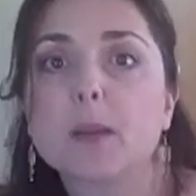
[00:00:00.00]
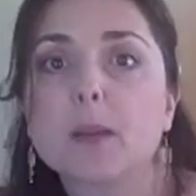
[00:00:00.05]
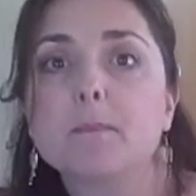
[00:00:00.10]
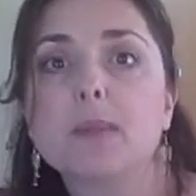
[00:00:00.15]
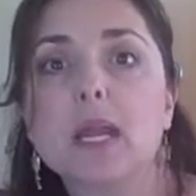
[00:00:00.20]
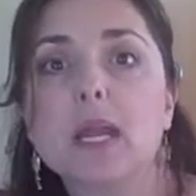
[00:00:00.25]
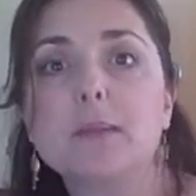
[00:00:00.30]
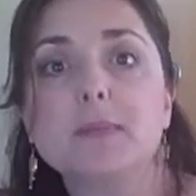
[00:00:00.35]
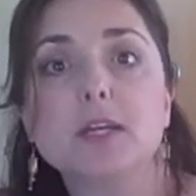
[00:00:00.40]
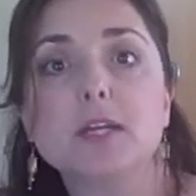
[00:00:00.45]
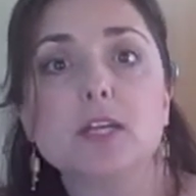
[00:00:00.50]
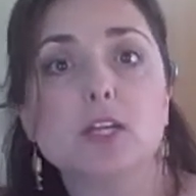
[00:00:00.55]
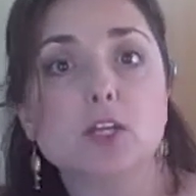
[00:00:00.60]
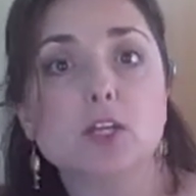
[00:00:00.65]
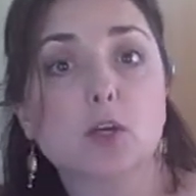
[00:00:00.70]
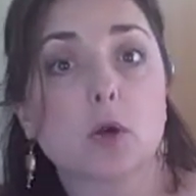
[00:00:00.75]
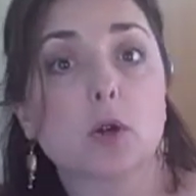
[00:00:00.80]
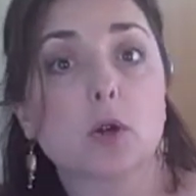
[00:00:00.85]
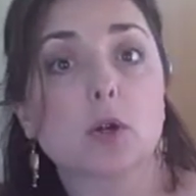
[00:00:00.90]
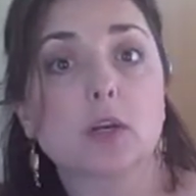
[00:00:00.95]
Maybe
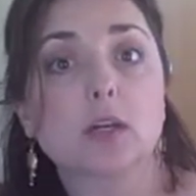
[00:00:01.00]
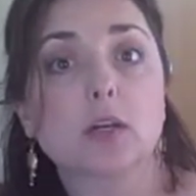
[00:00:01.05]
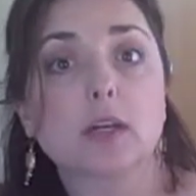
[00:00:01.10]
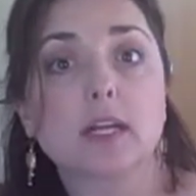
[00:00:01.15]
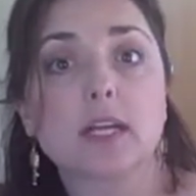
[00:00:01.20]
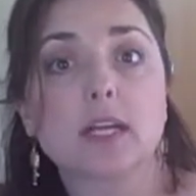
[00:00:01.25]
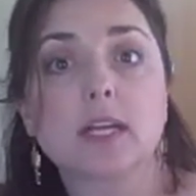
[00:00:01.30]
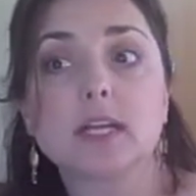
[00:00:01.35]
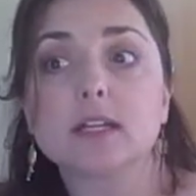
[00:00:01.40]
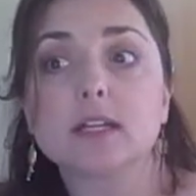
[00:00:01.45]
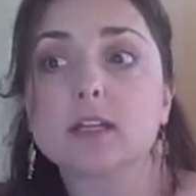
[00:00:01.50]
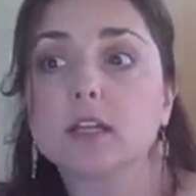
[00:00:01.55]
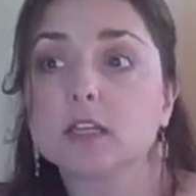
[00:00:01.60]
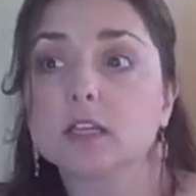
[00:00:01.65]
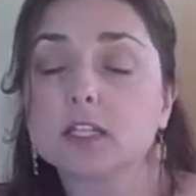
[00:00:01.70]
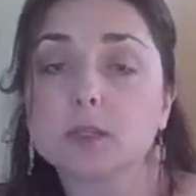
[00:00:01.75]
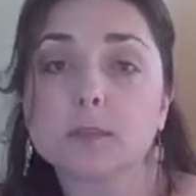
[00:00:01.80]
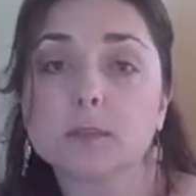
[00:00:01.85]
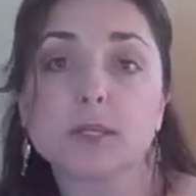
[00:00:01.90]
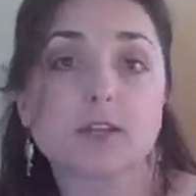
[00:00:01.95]
you're in a
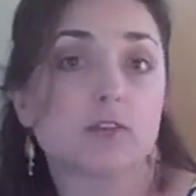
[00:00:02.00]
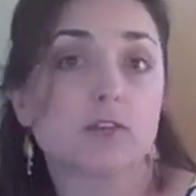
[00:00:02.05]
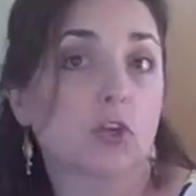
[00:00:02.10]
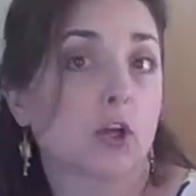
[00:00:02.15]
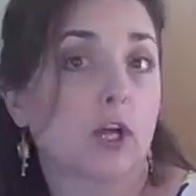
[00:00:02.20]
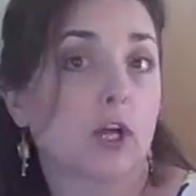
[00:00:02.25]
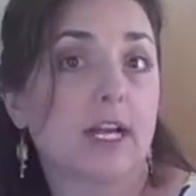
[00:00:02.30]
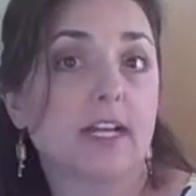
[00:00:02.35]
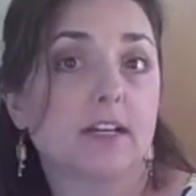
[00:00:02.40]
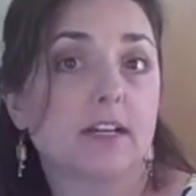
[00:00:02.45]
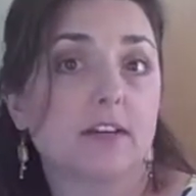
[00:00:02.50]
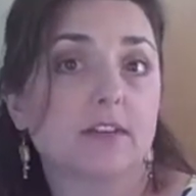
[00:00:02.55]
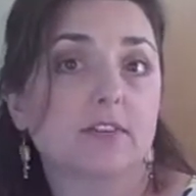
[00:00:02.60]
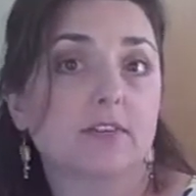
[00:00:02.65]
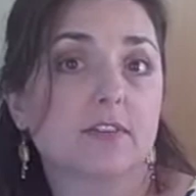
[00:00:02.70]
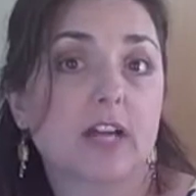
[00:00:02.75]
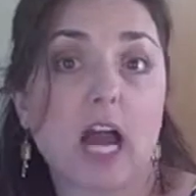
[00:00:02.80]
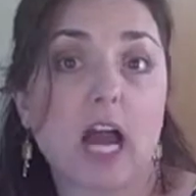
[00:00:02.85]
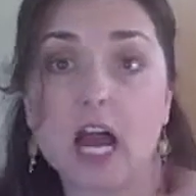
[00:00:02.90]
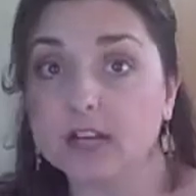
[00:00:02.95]
little bit of
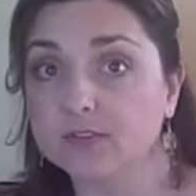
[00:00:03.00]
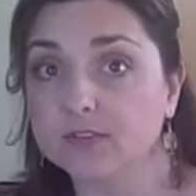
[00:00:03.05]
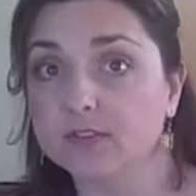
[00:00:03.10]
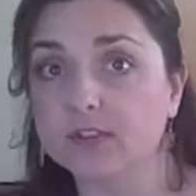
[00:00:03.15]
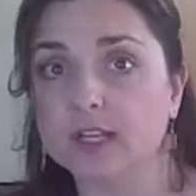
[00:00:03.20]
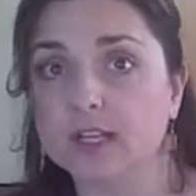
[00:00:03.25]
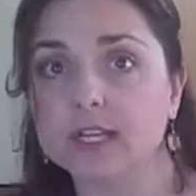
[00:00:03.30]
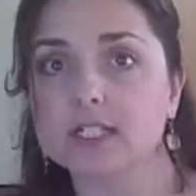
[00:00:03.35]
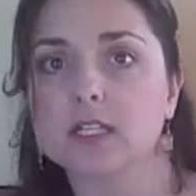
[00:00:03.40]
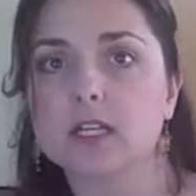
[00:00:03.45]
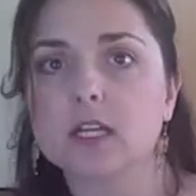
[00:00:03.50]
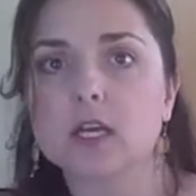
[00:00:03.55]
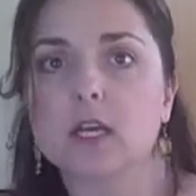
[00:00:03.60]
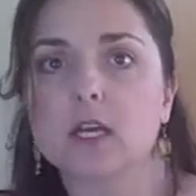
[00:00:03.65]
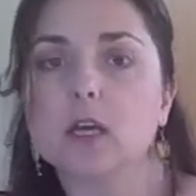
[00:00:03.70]
creative conflict